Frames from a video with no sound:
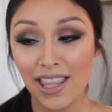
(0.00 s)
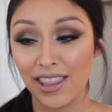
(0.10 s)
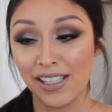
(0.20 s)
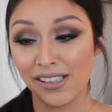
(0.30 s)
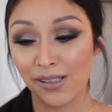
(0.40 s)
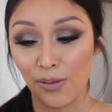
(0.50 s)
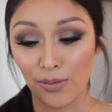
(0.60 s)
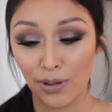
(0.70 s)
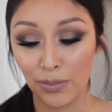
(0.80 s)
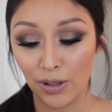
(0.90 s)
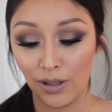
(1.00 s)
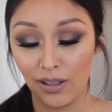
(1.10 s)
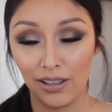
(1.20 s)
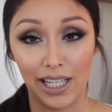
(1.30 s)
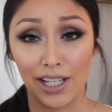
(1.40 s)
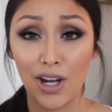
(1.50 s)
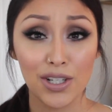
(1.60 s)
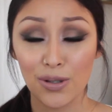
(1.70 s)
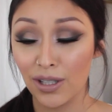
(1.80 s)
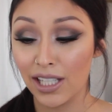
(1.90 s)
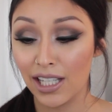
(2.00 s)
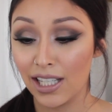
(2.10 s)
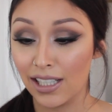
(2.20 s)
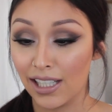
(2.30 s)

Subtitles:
this Rimmel like contour kit,